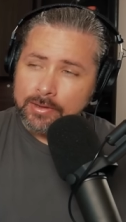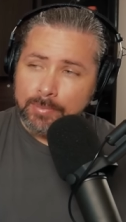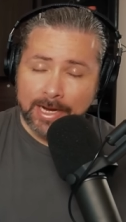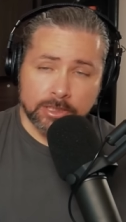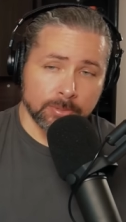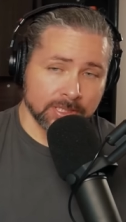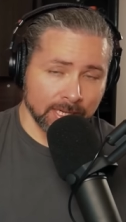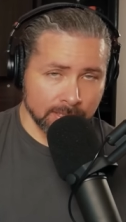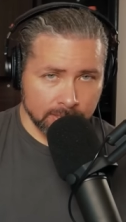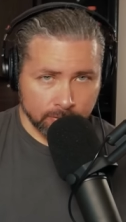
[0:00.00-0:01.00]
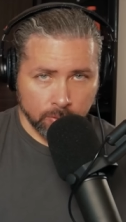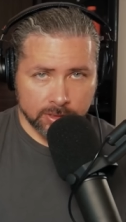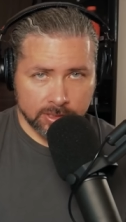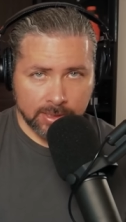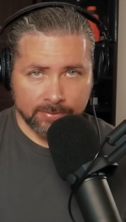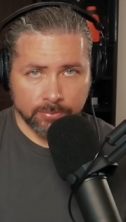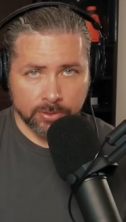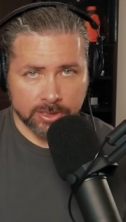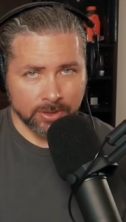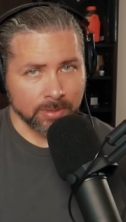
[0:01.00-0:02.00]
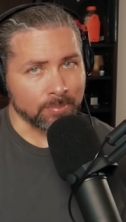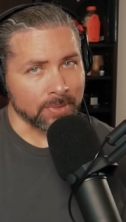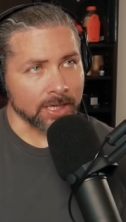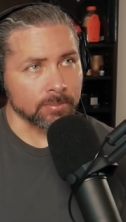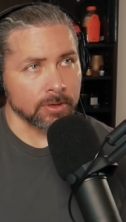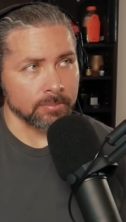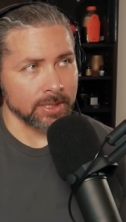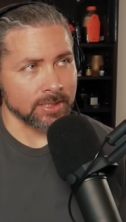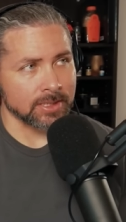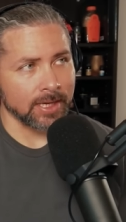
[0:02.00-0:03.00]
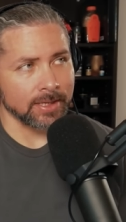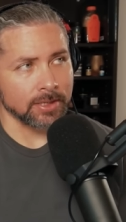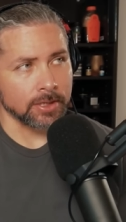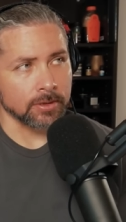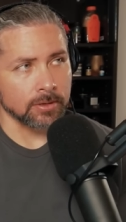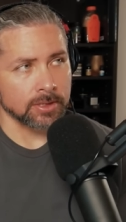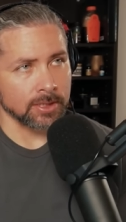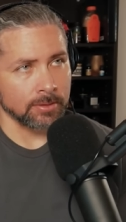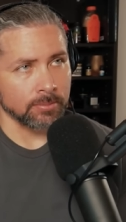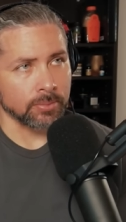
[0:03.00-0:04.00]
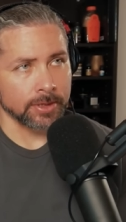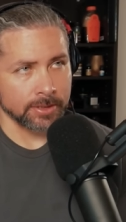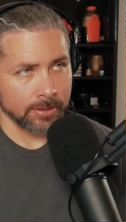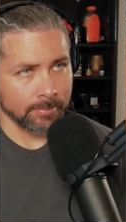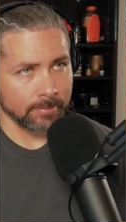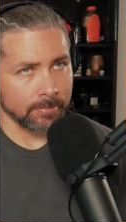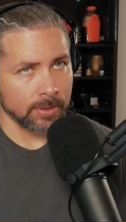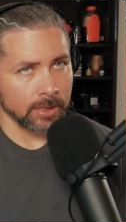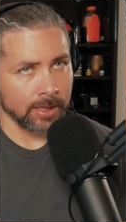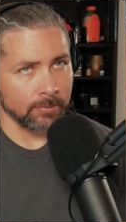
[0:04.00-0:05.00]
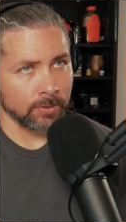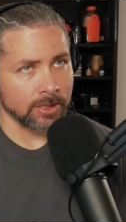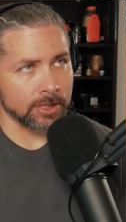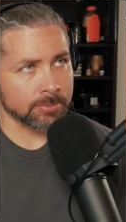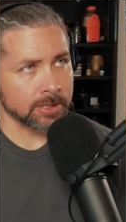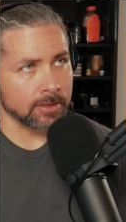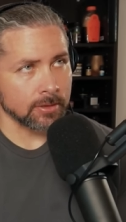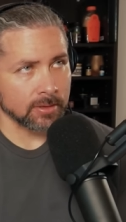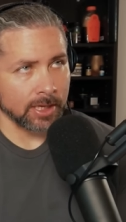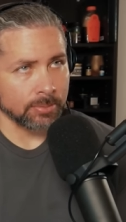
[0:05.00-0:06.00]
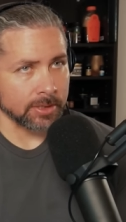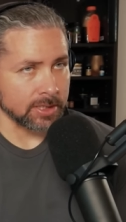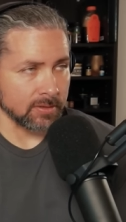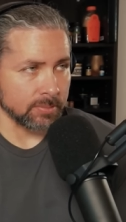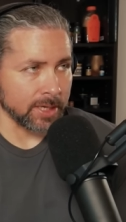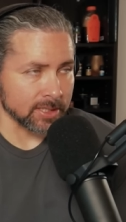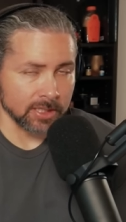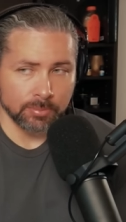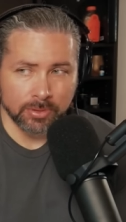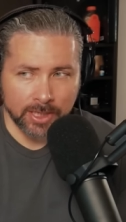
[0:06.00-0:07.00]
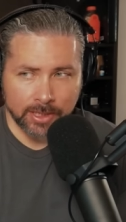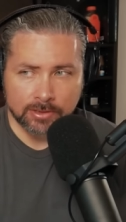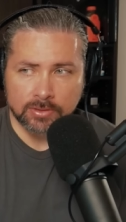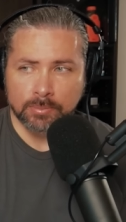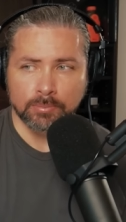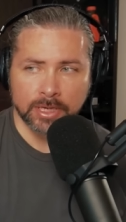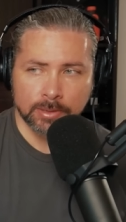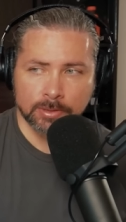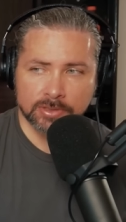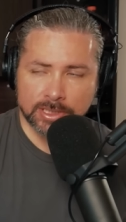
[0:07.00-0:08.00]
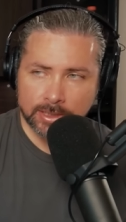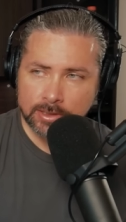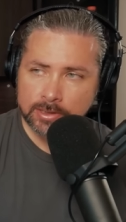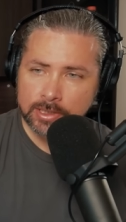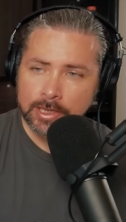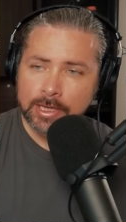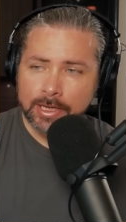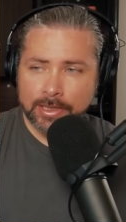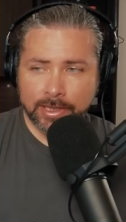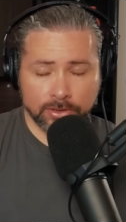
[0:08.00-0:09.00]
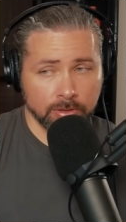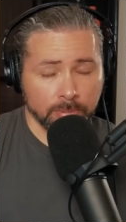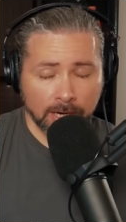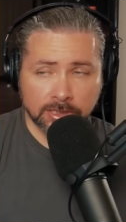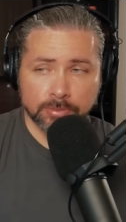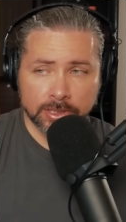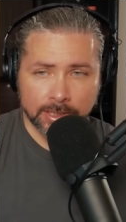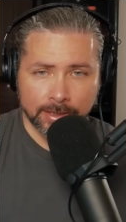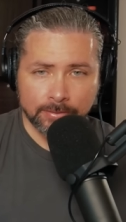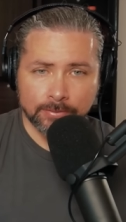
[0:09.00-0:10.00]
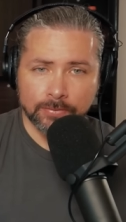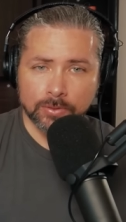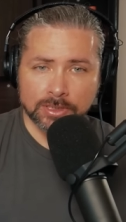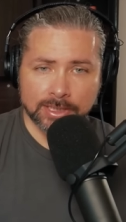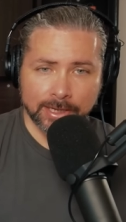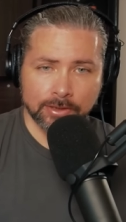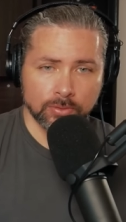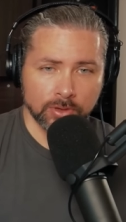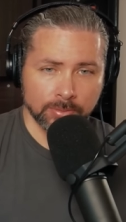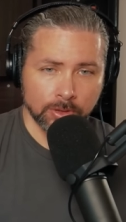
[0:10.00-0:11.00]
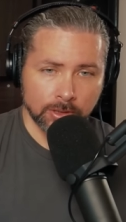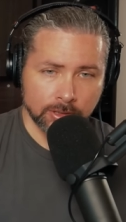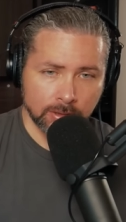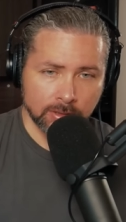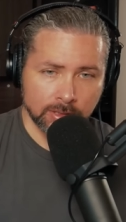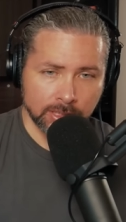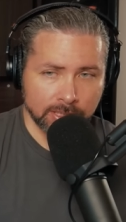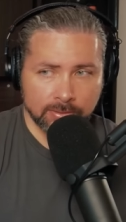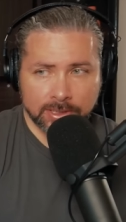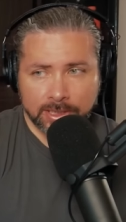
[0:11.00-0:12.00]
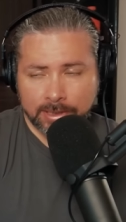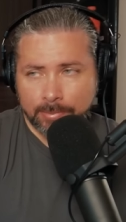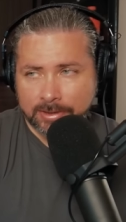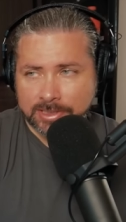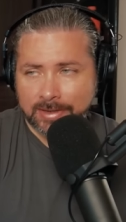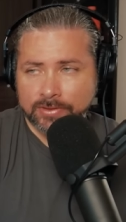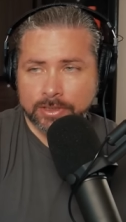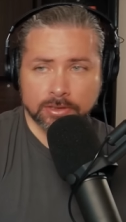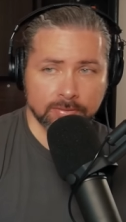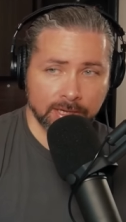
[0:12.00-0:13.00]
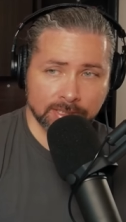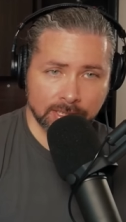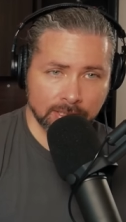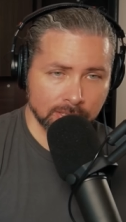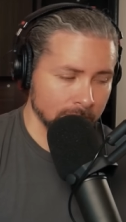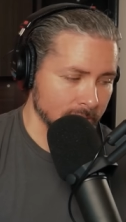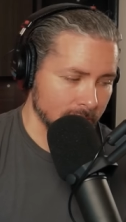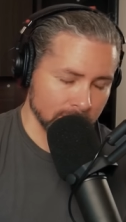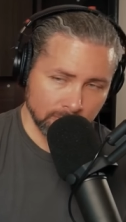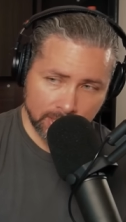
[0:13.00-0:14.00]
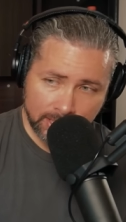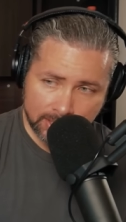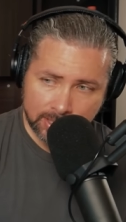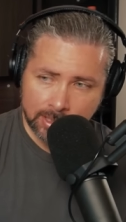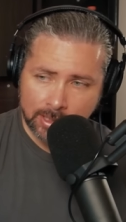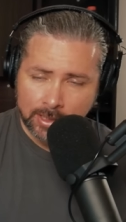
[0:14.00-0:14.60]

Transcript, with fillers: maximum sentence, of course, is life in prison, but the minimum is 10 years in prison. And when Gypsy took that plea, she was basically pleading to the minimum sentence that you could possibly get for a second degree murder charge. And she only did about seven years of that sentence. She was just released